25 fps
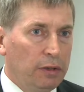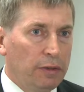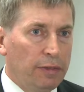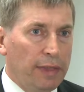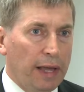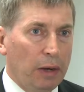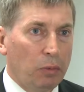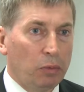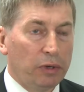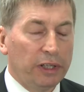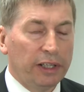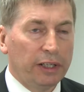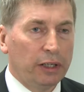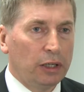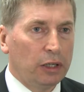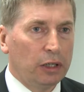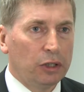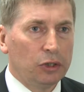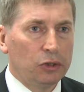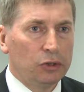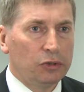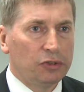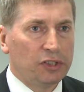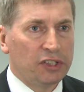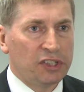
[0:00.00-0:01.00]
That will
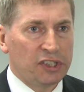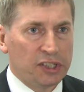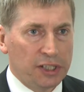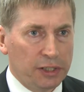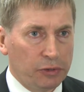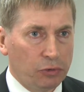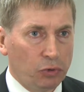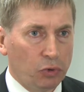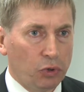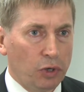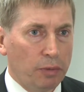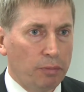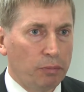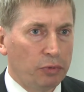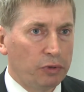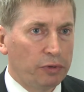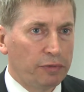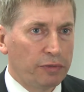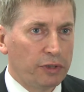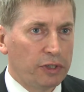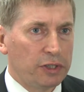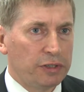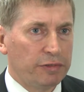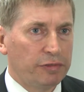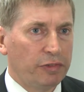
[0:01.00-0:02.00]
include the serial number of
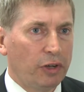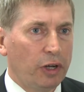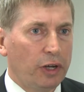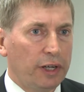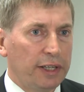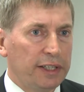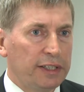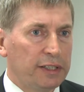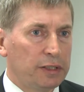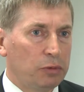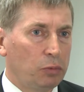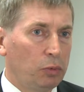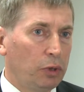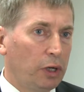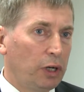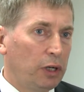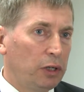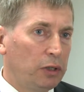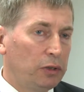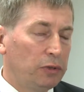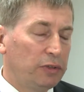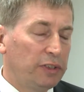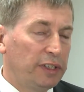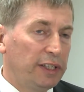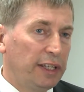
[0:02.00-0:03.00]
the device, it will
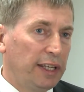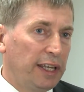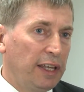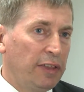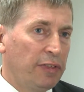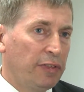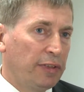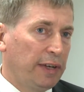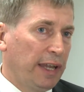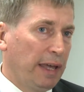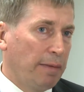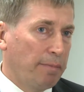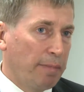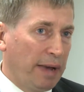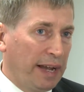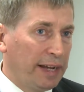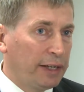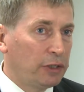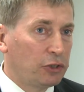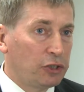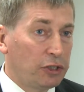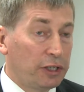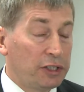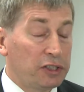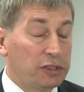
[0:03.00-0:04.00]
include the Ethernet MAC
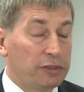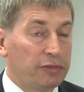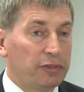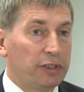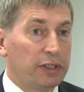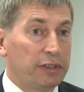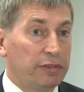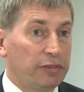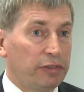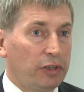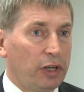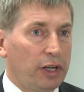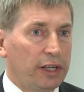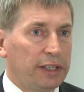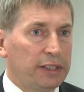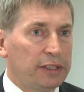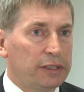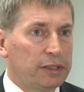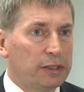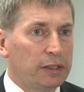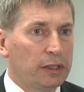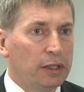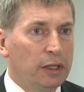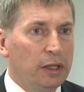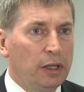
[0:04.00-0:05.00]
address of the
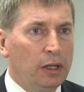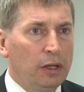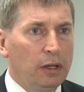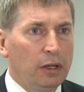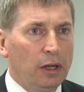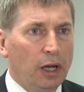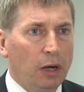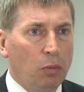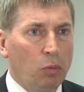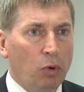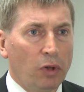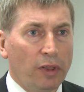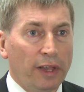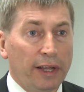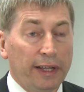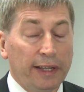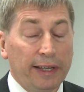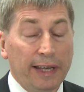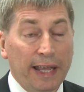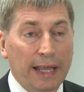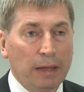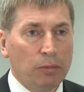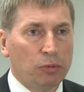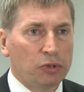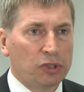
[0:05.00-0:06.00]
device. And what that
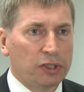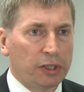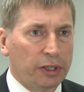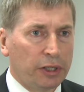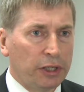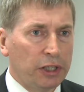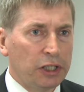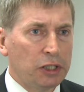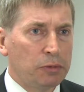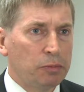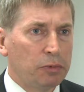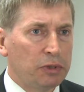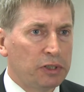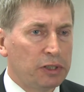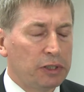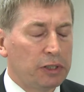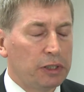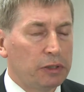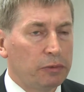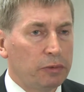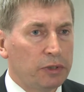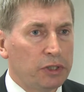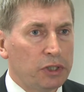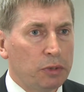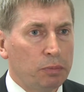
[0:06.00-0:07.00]
enables the customers to
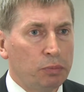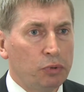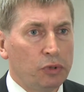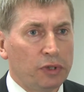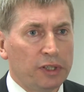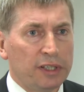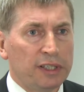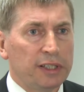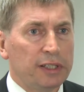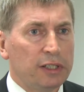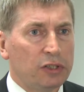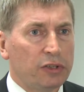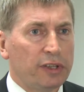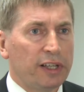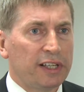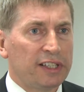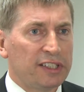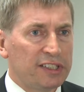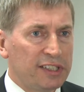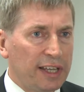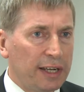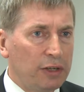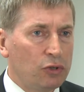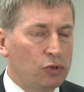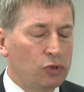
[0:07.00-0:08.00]
do is to put this into their
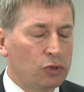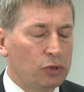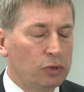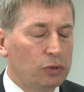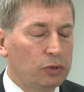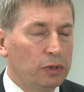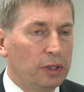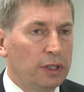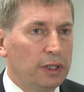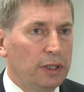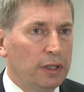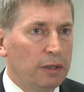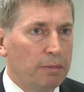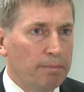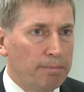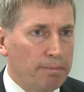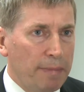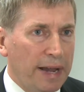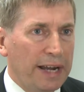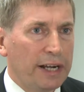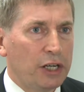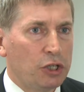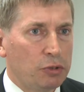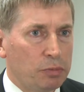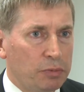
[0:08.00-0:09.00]
central
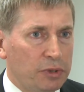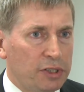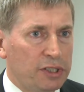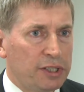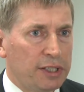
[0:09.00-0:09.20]
management